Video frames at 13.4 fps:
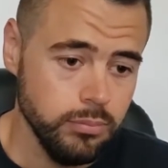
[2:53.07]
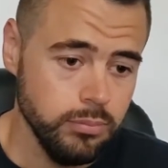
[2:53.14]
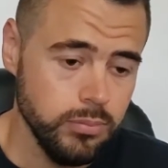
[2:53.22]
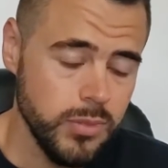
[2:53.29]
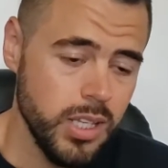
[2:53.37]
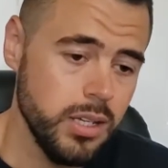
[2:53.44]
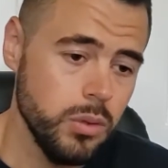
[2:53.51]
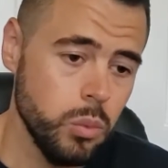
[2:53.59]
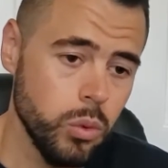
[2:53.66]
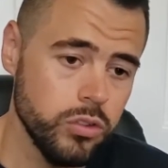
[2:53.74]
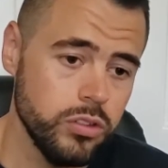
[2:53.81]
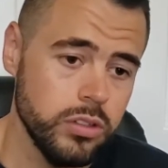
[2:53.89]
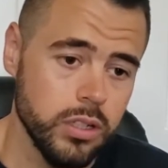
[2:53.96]
Yeah, it
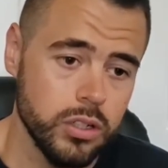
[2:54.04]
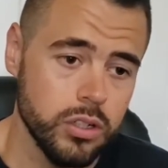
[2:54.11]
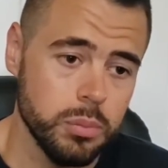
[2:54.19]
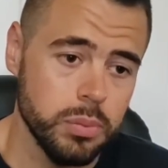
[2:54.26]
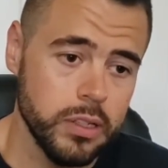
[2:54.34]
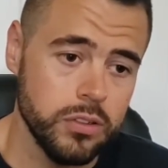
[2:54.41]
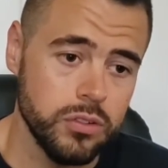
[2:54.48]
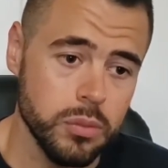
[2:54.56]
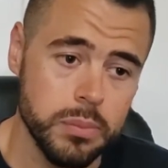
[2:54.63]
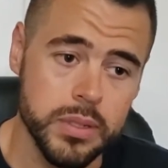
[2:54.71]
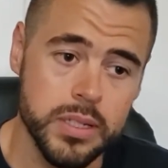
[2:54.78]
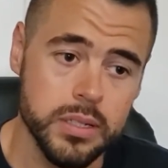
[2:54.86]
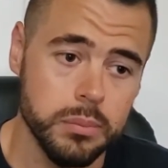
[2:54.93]
wasn't a good place to
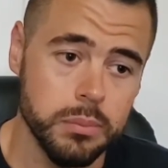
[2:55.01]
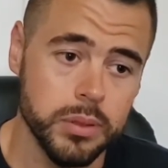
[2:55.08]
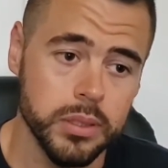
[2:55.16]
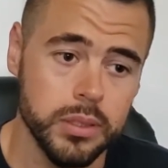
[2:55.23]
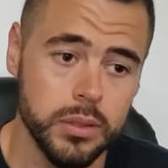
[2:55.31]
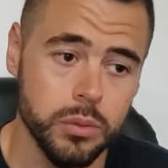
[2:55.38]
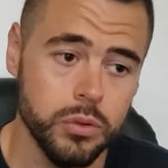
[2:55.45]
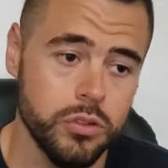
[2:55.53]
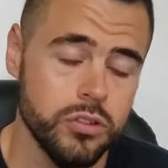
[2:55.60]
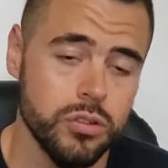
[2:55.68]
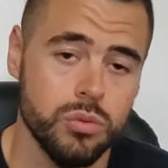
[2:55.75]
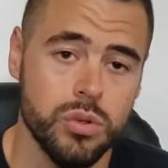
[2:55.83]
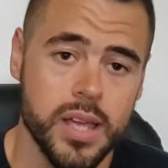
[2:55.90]
be in, but it was
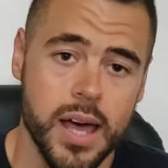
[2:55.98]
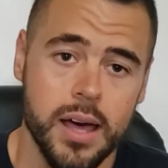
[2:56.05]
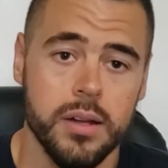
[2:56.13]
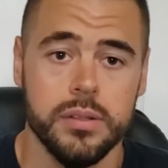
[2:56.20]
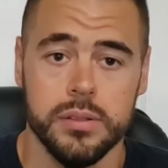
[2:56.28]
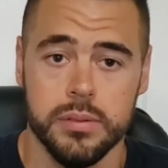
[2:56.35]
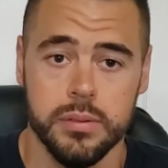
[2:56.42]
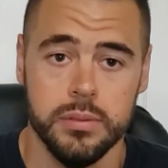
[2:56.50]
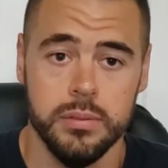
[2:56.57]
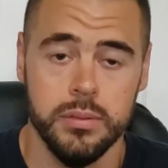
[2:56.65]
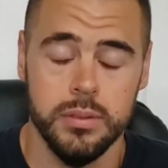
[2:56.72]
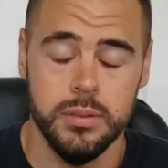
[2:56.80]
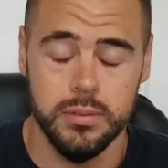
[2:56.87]
just a reality,
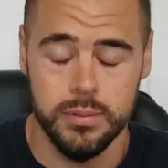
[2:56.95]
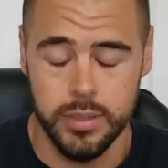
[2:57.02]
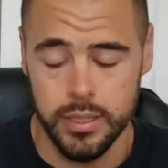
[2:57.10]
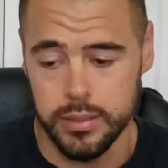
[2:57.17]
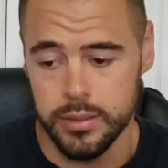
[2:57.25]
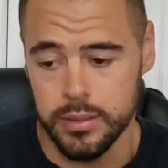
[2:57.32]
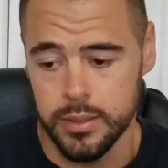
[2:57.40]
right?